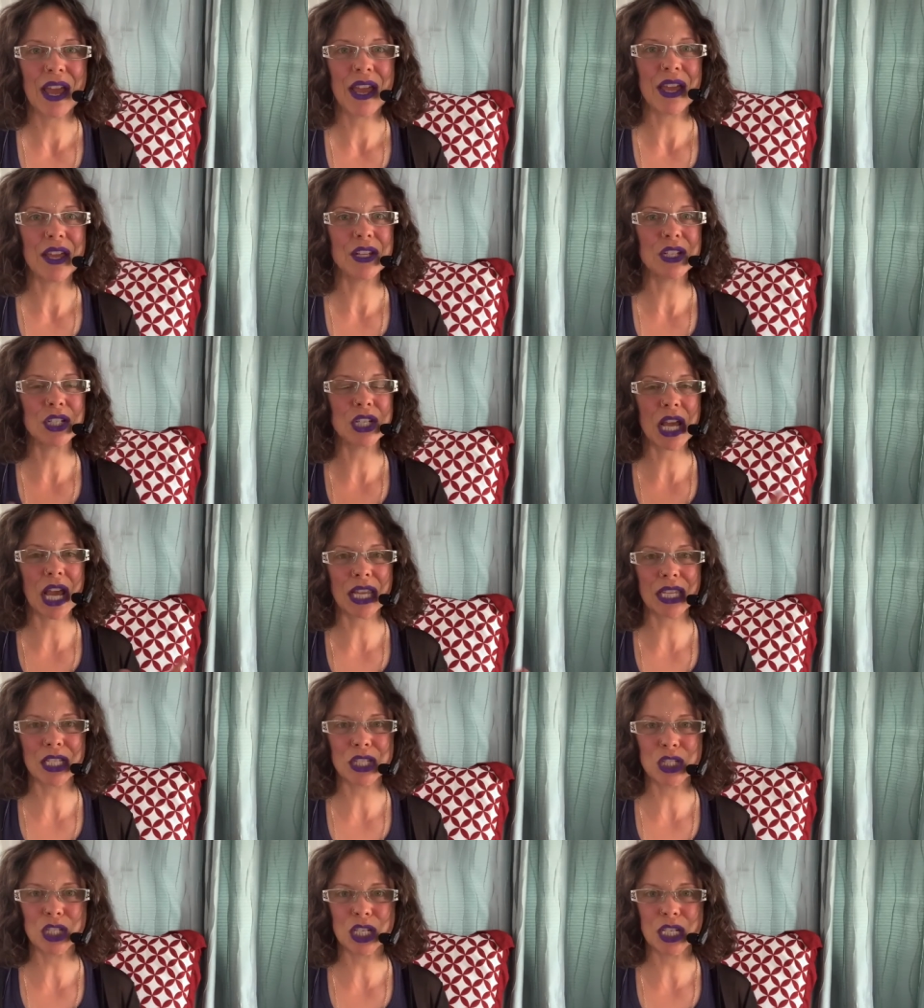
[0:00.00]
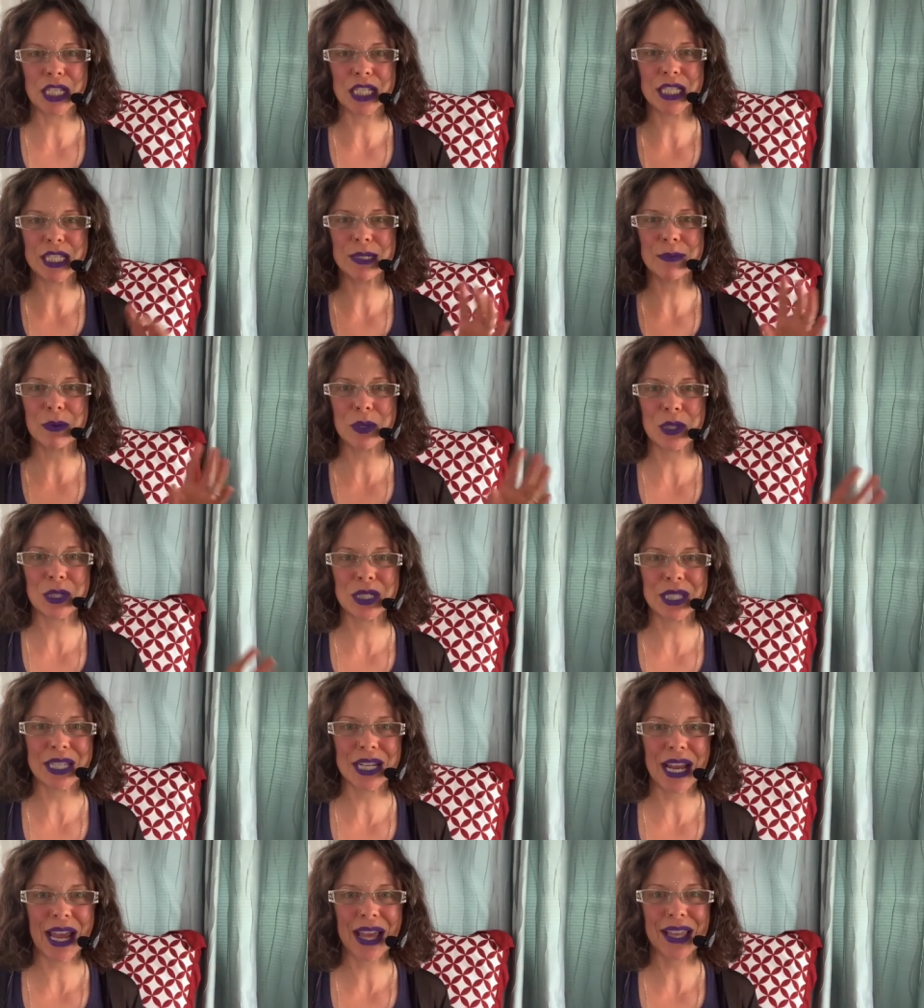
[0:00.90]
intelligence,
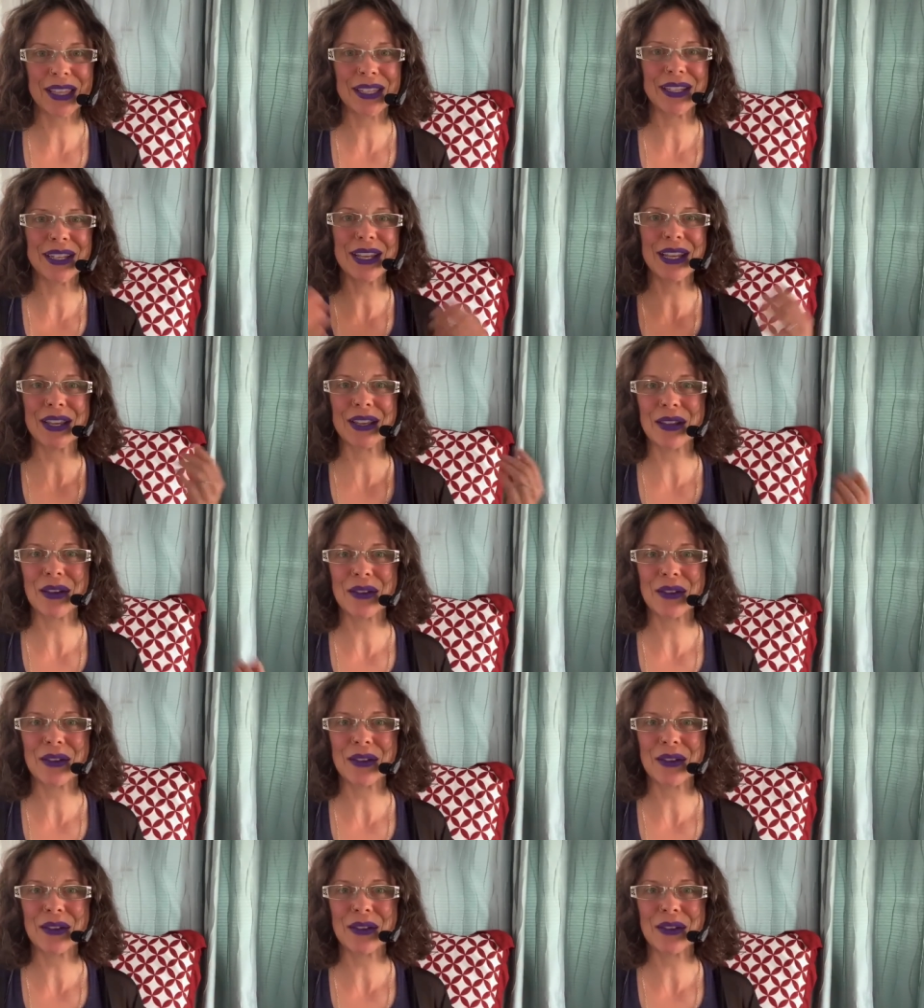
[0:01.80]
personality,